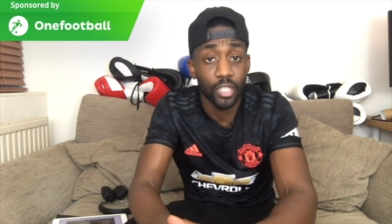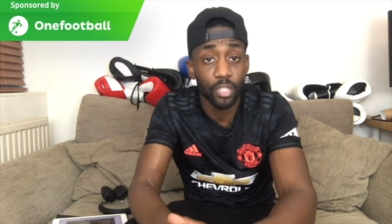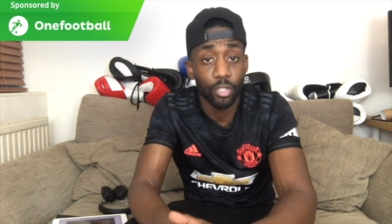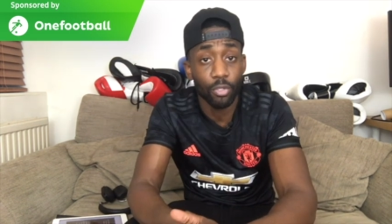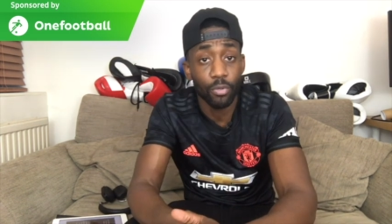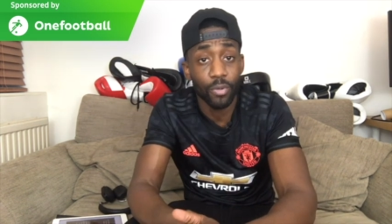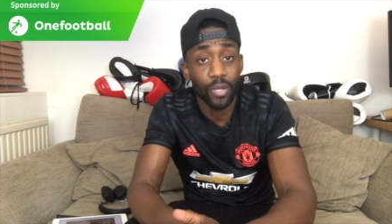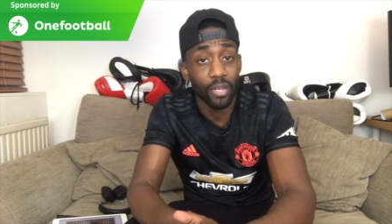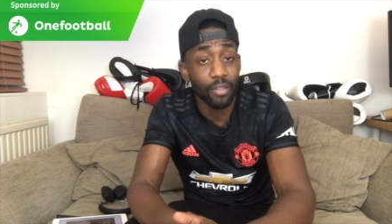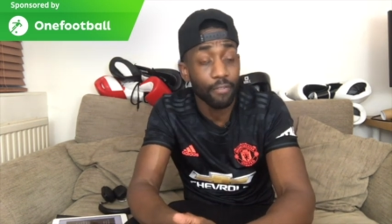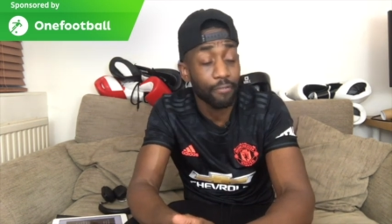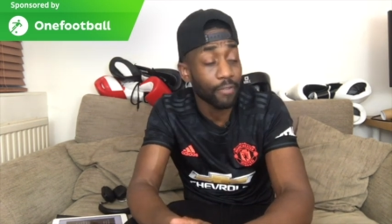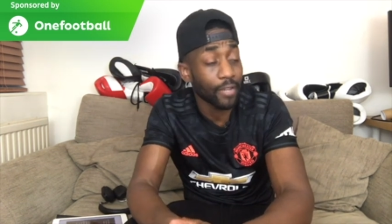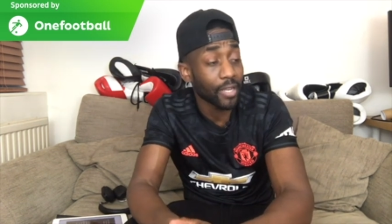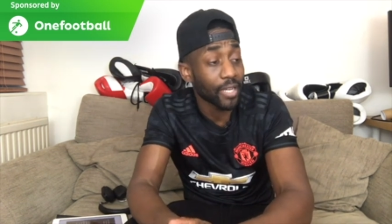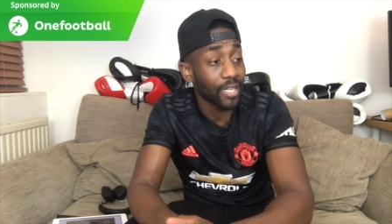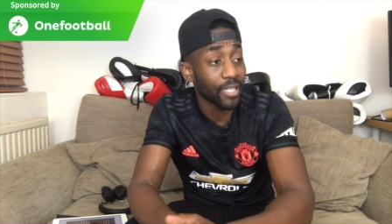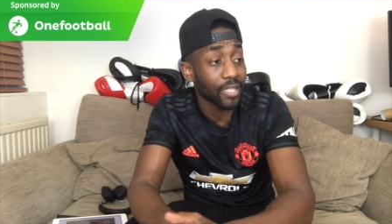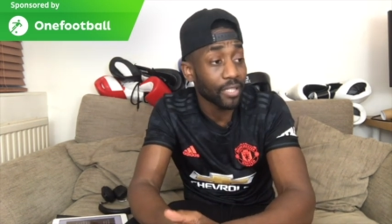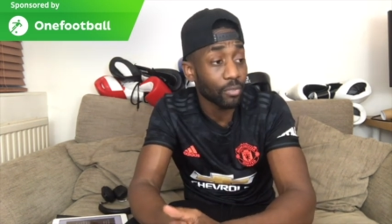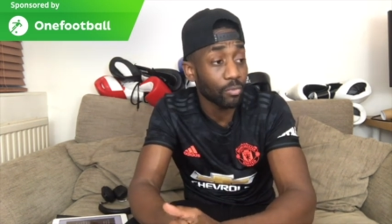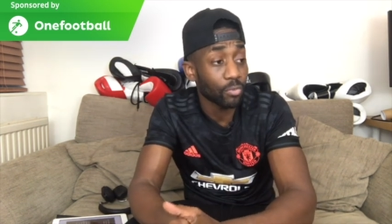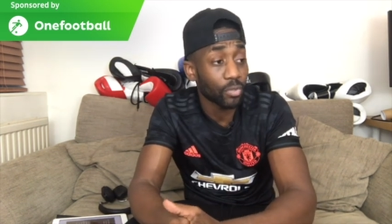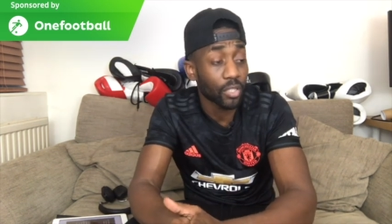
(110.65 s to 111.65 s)
do anything, and
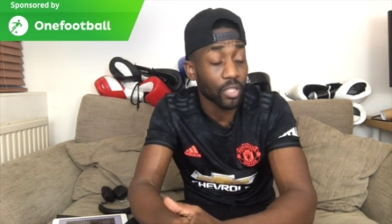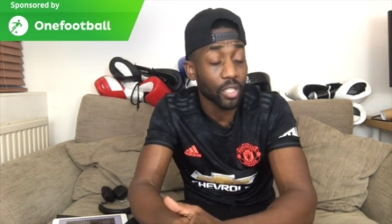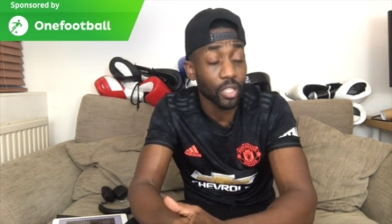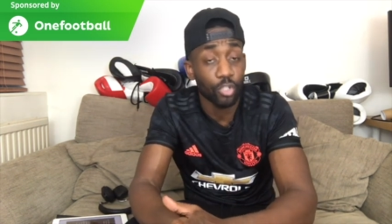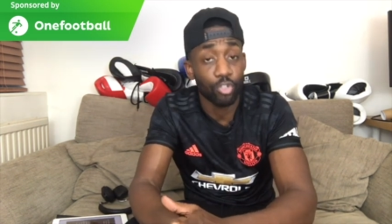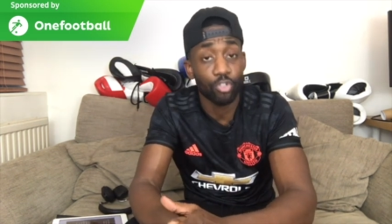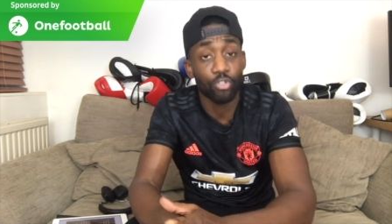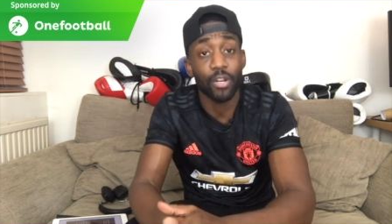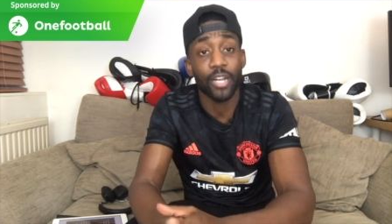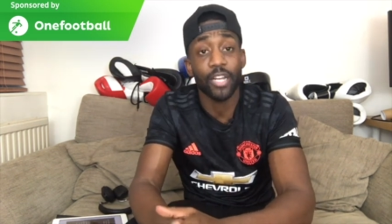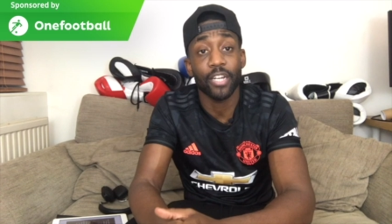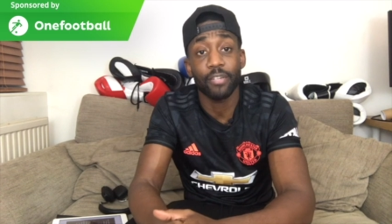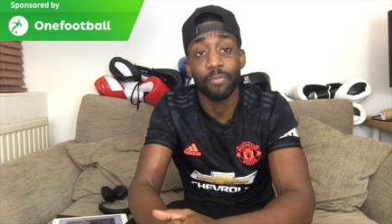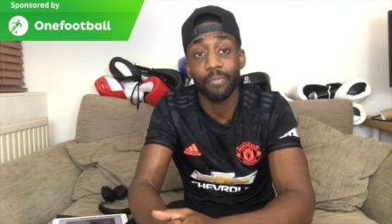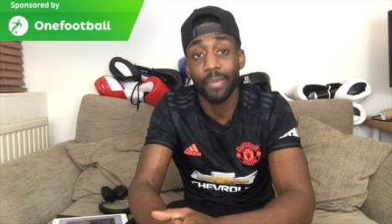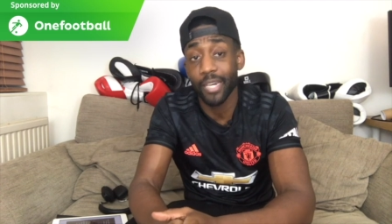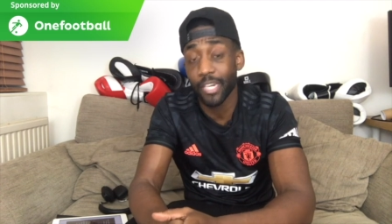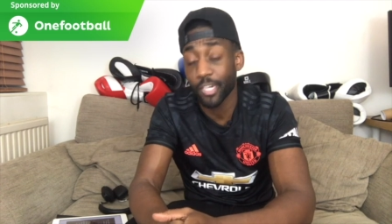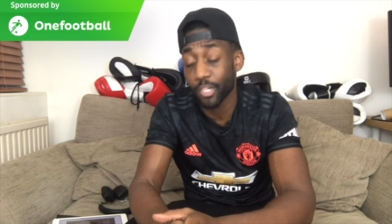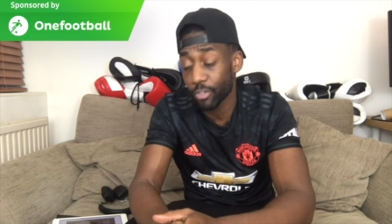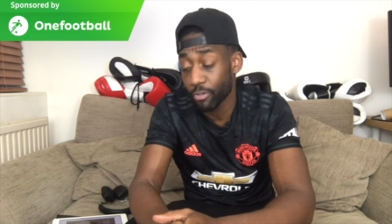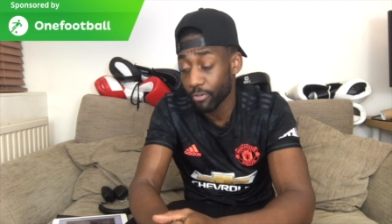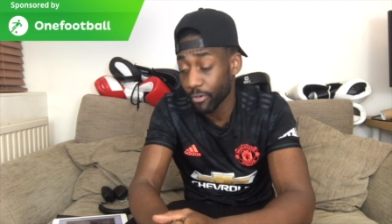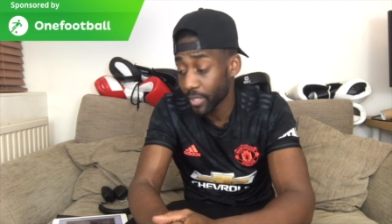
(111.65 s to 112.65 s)
he was a trash
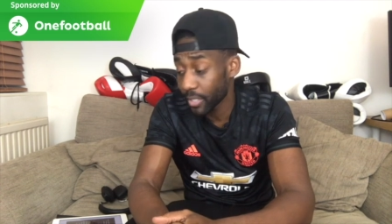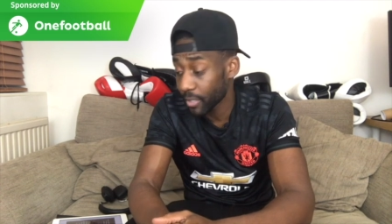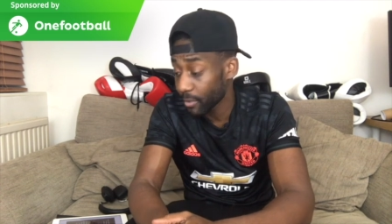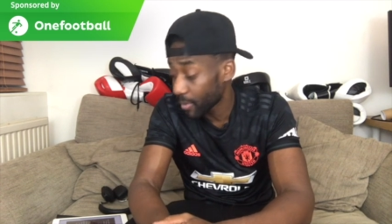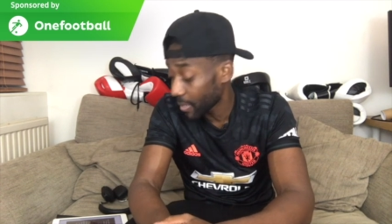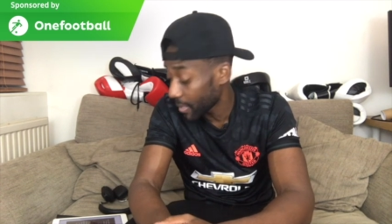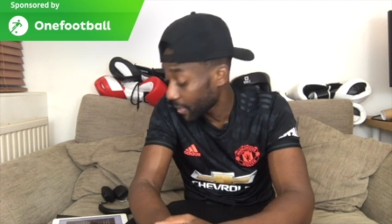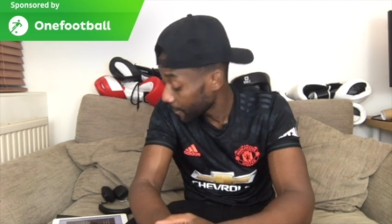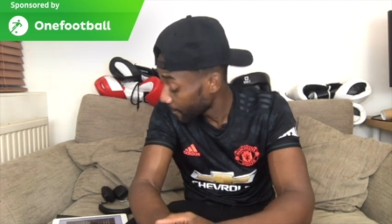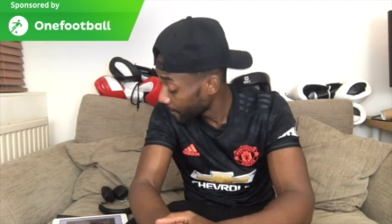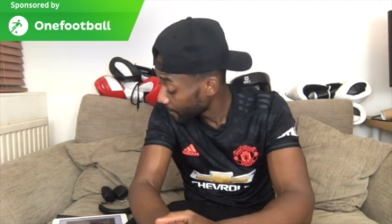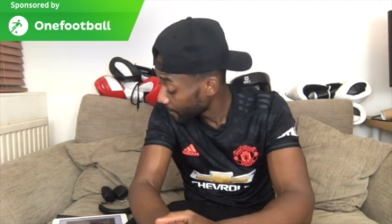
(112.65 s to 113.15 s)
manager anyway.